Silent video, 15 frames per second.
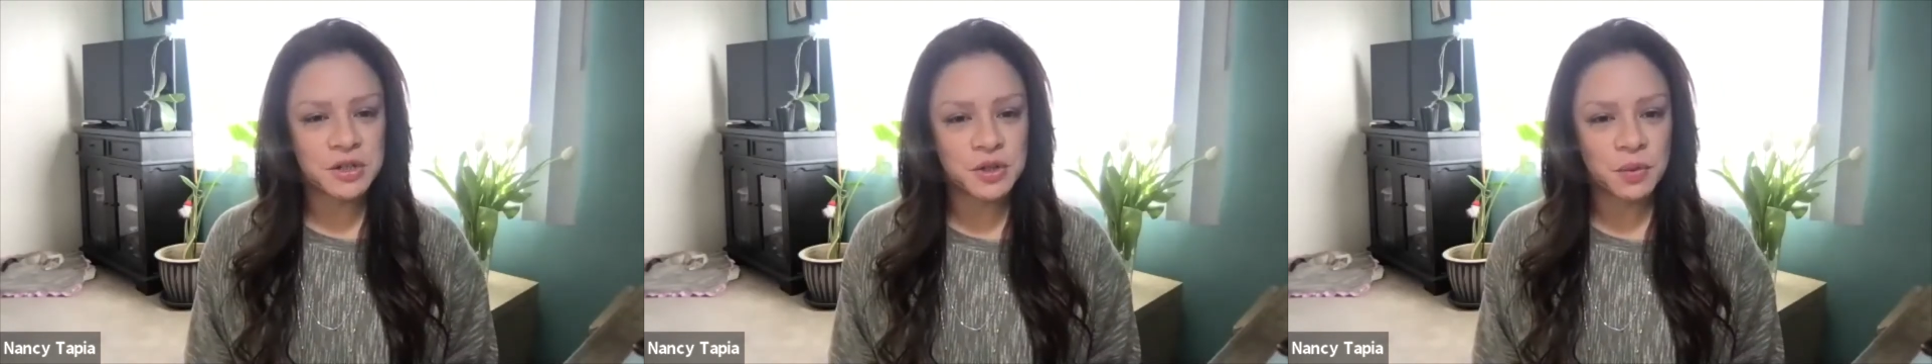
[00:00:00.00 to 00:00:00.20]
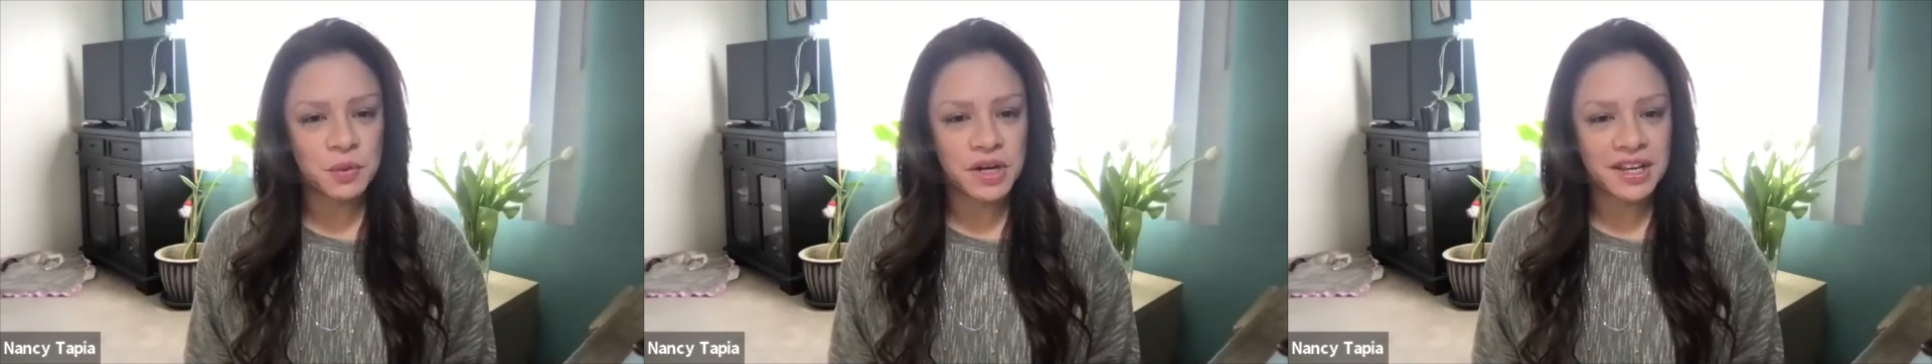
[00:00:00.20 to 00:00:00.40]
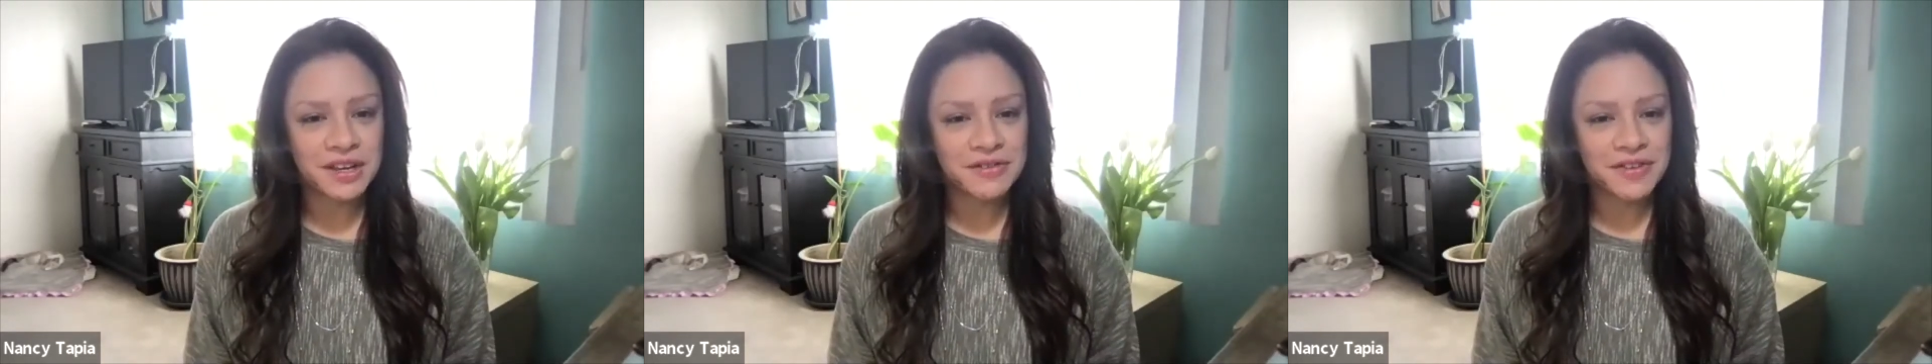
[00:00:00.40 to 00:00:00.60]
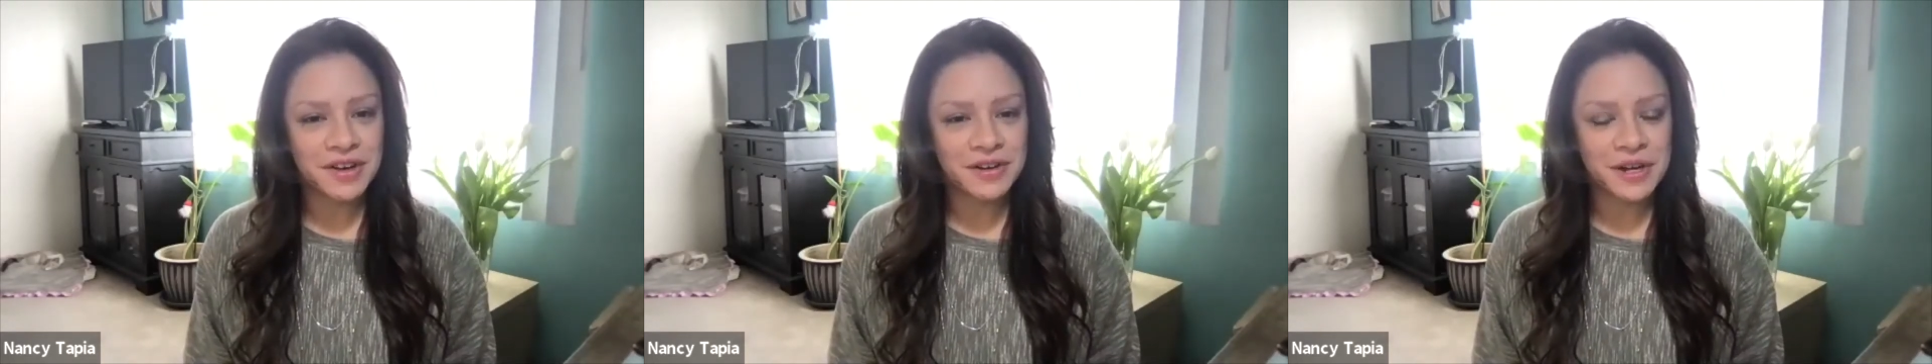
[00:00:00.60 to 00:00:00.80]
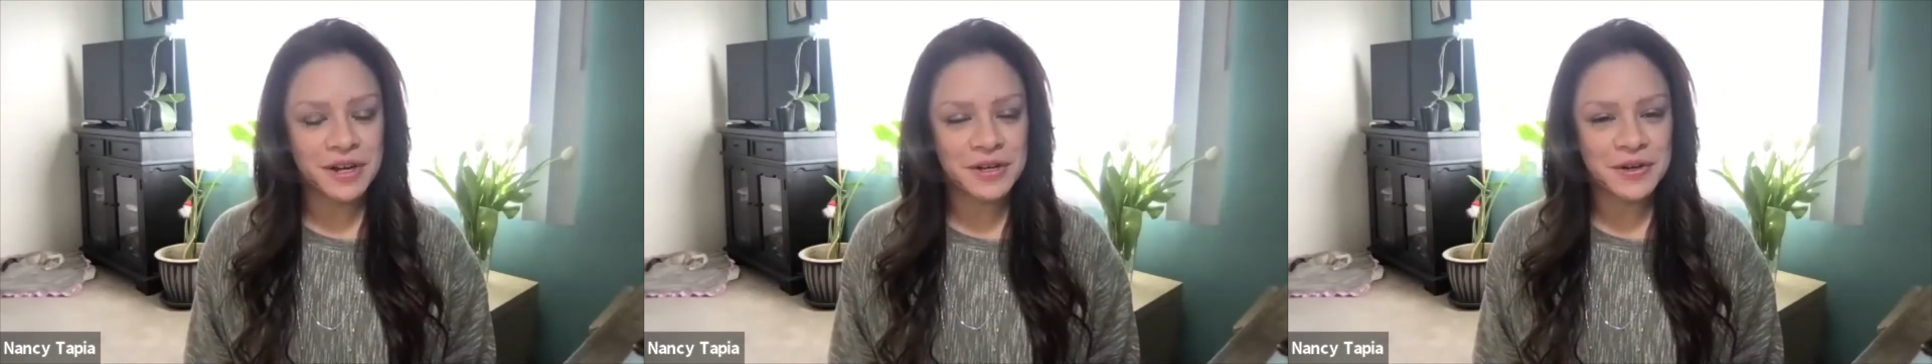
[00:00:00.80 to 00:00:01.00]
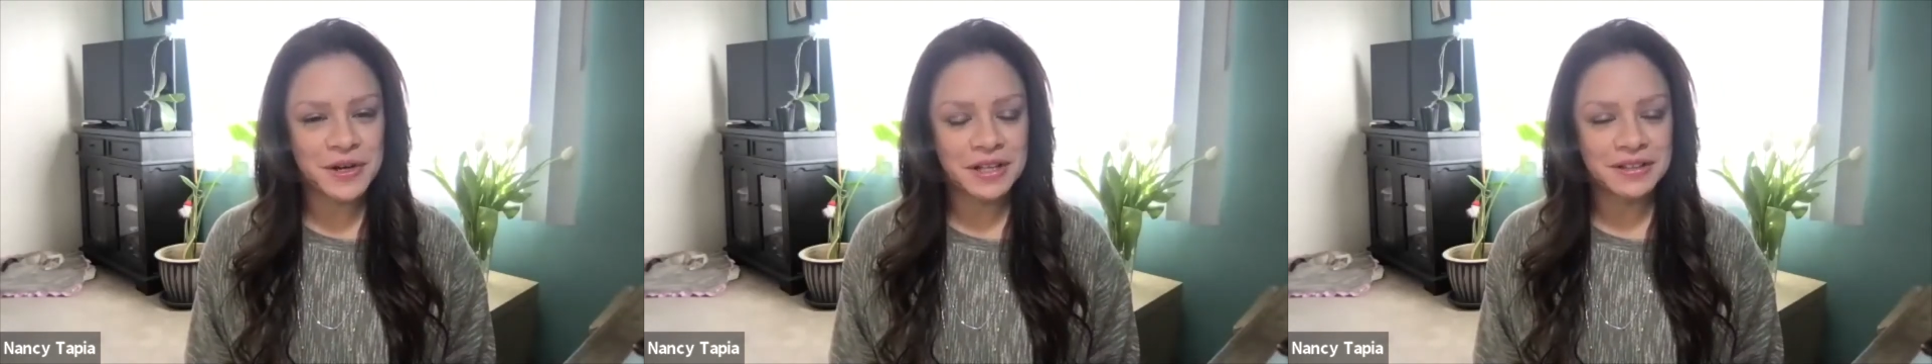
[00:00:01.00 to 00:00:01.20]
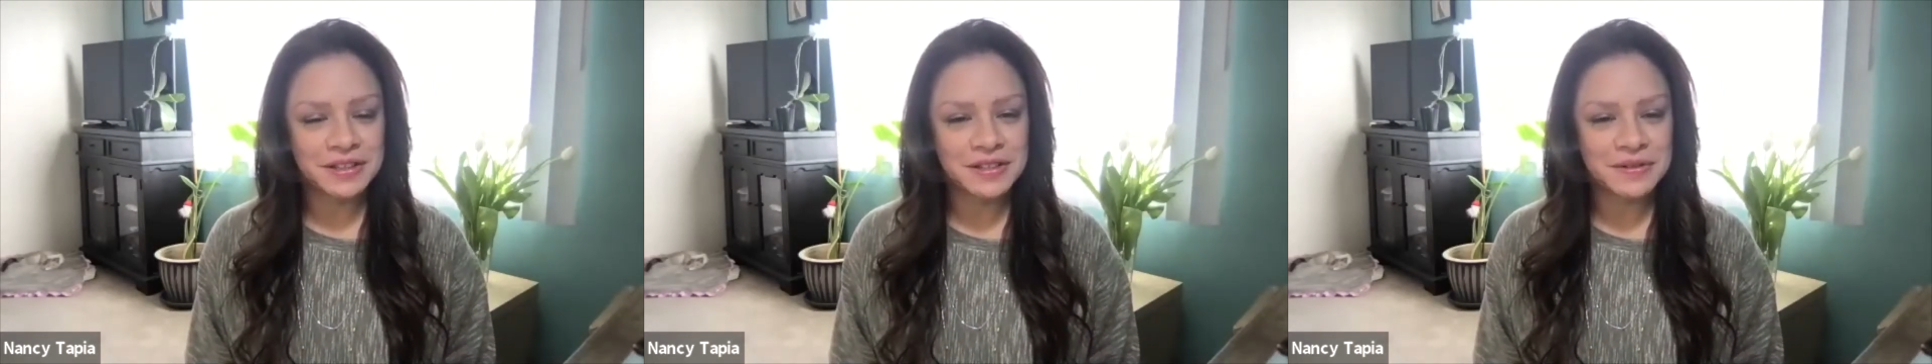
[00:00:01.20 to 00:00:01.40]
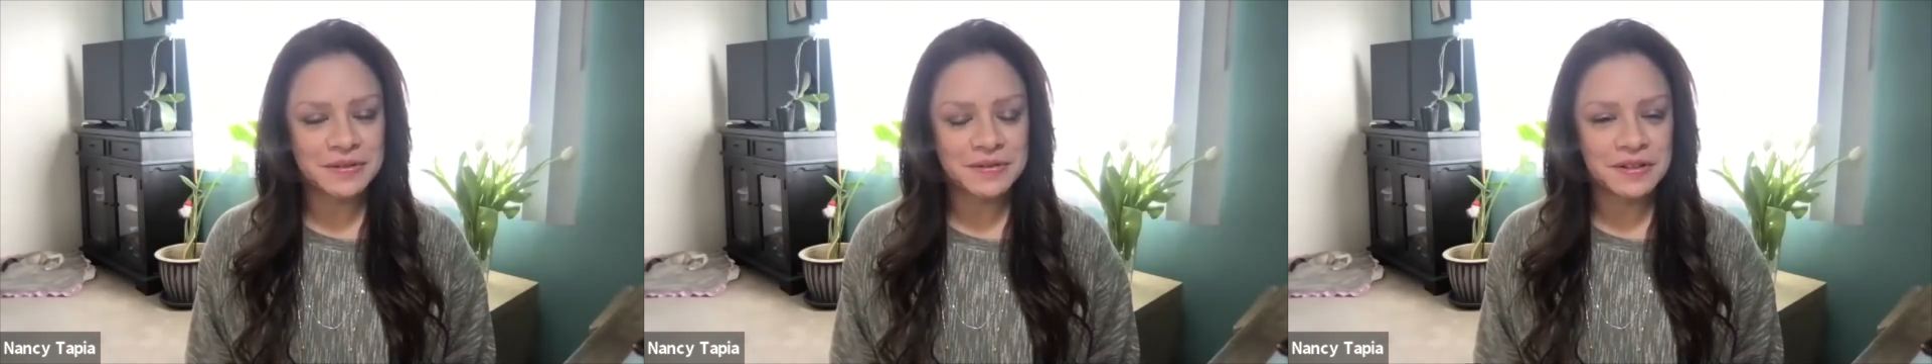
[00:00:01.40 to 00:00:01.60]
So when he found out you got
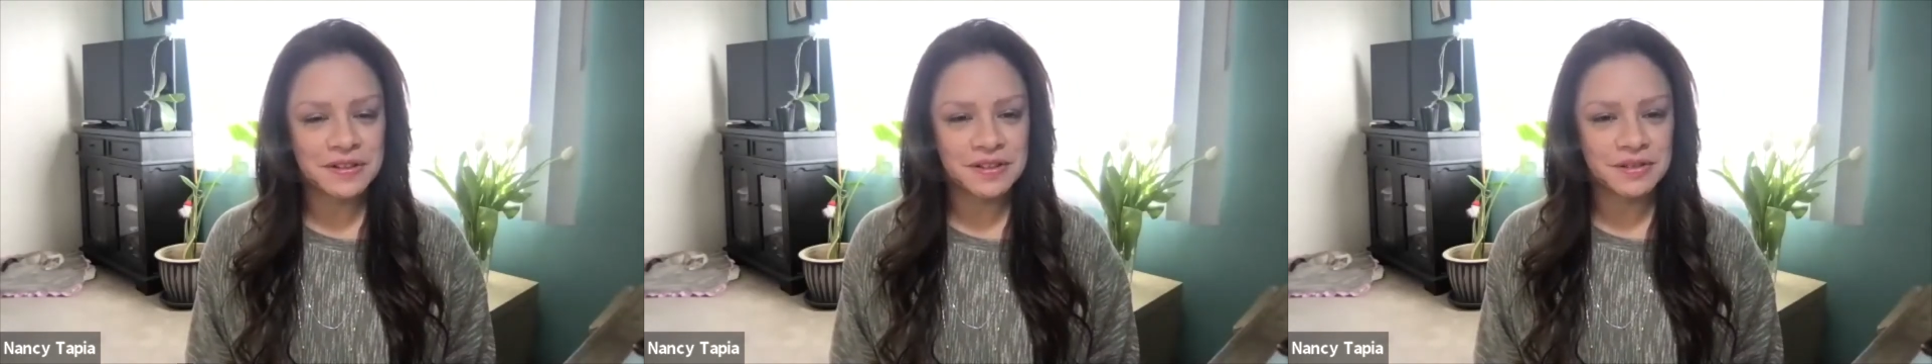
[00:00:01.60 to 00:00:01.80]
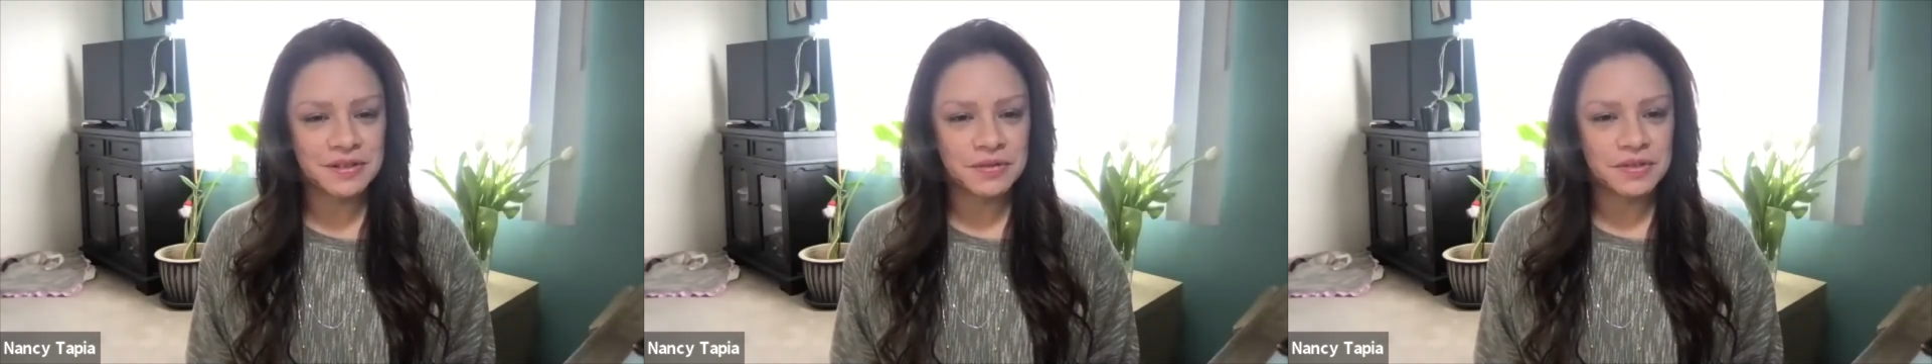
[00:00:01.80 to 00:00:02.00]
this role,